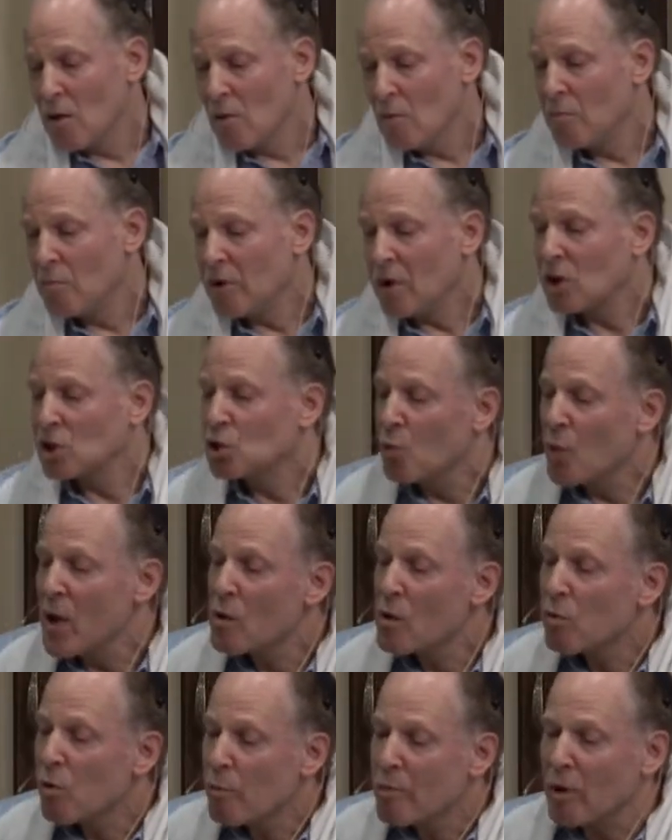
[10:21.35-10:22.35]
Because we
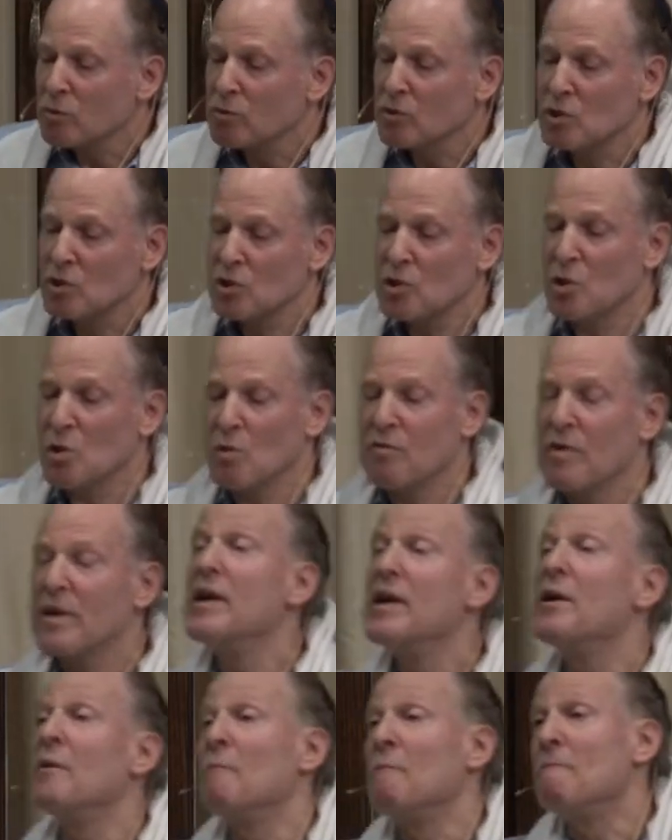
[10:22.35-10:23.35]
were built to serve
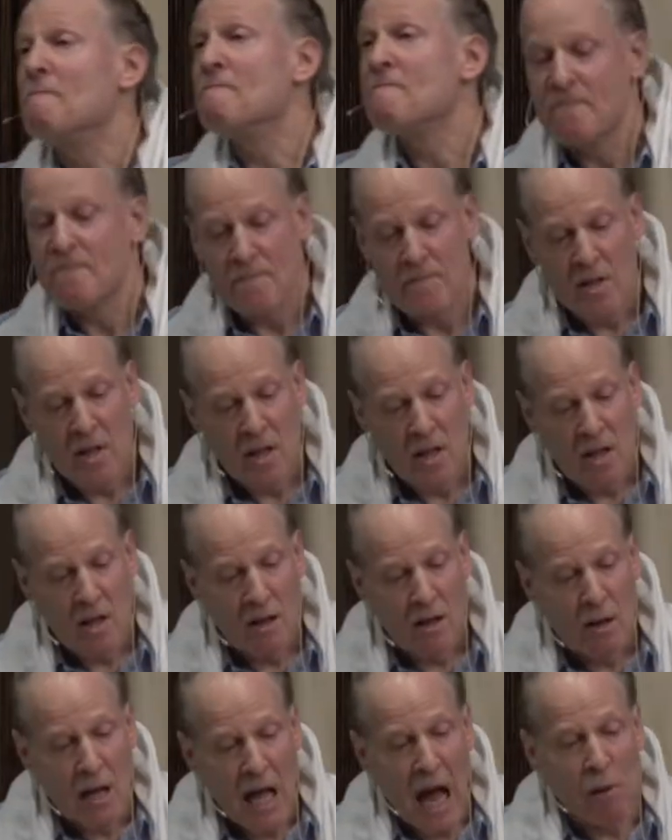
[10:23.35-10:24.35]
Him
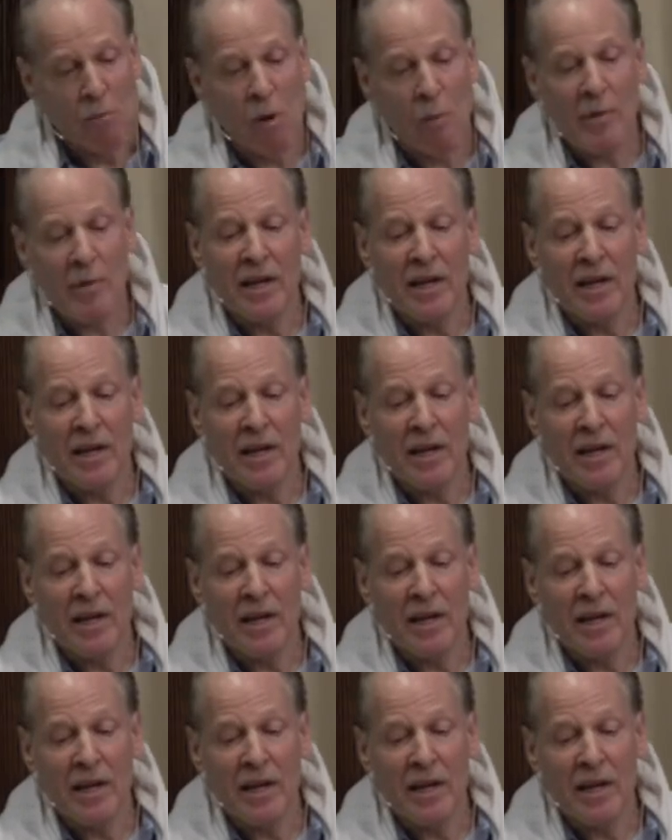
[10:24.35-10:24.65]
and when we